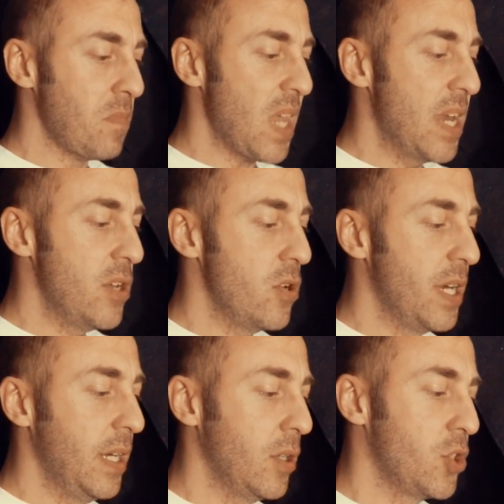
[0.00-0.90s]
and your
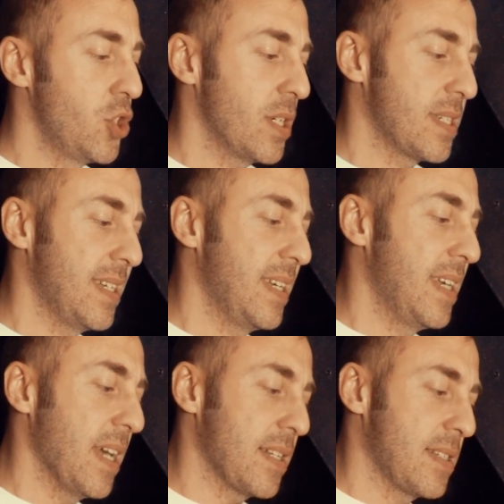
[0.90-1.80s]
heel just
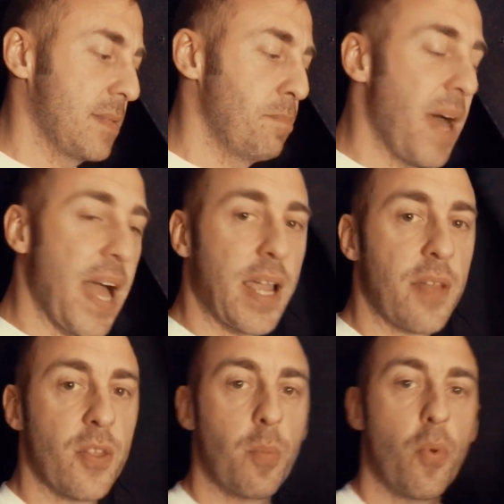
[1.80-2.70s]
gets back
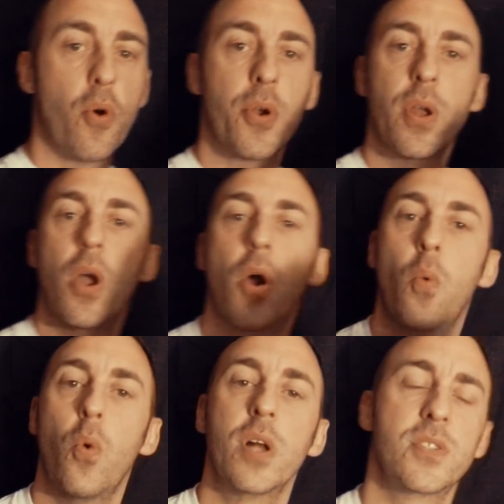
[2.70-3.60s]
on the board
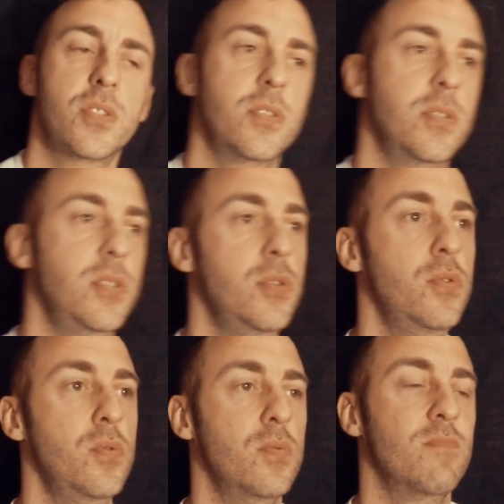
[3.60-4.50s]
once
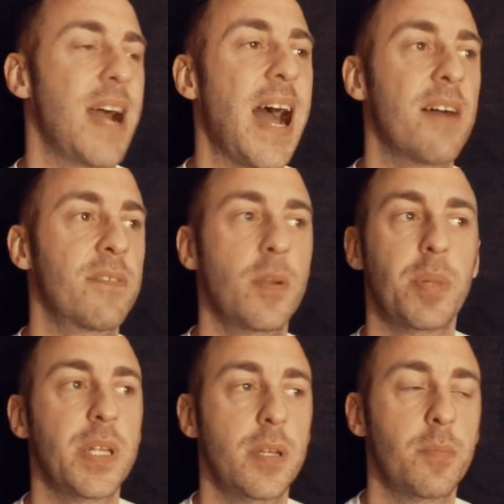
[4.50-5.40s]
you have
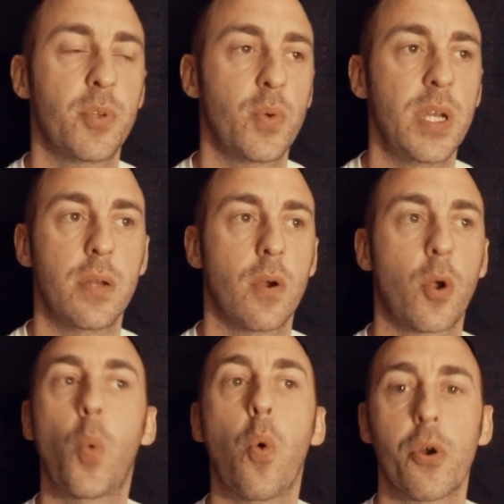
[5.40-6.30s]
completed between a
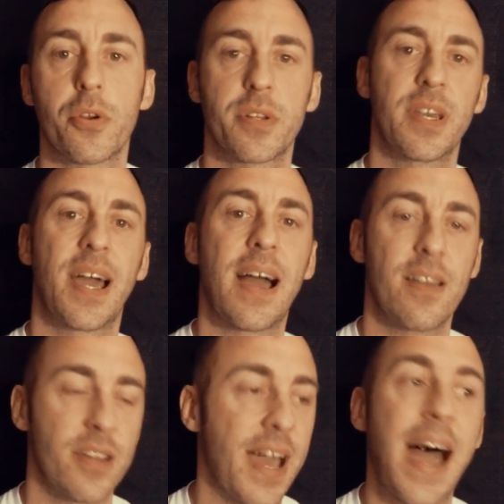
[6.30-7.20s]
quarter to a
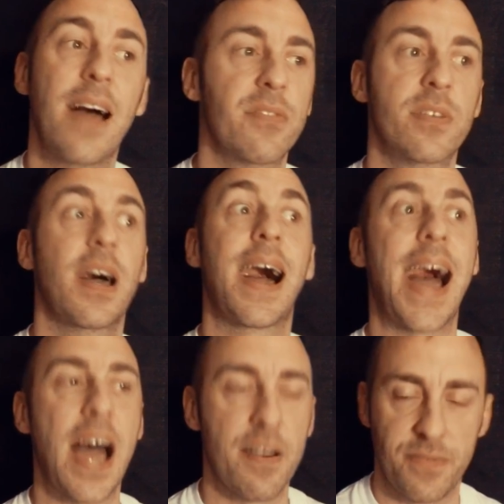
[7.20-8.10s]

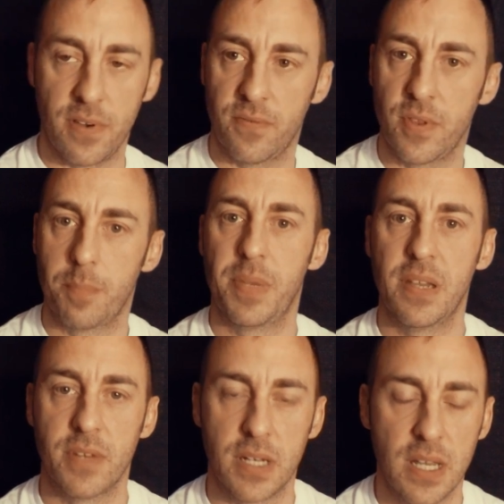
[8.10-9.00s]
half of the
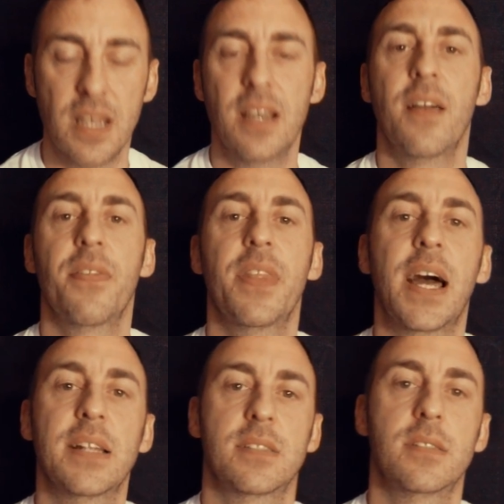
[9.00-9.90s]
pivot.
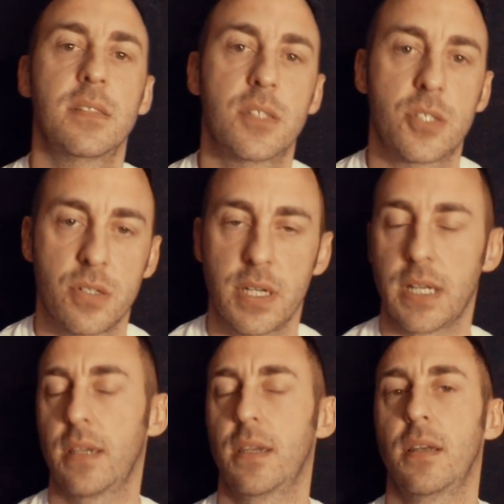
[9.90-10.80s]
That's the trick,
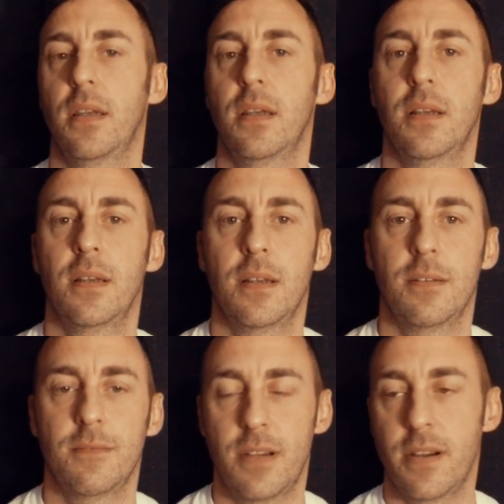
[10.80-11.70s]

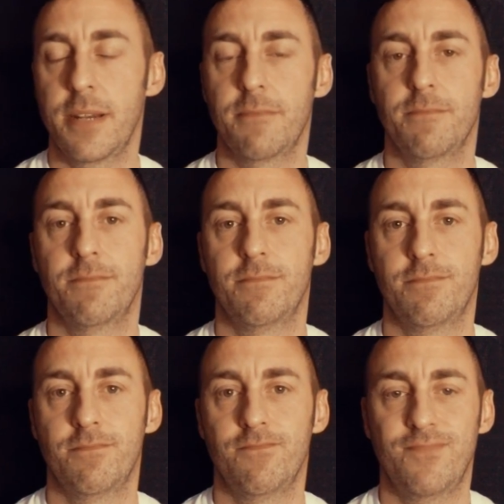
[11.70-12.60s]
all right?
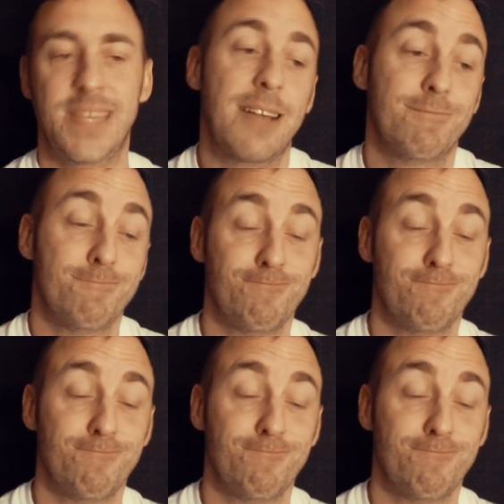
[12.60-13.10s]
Yeah,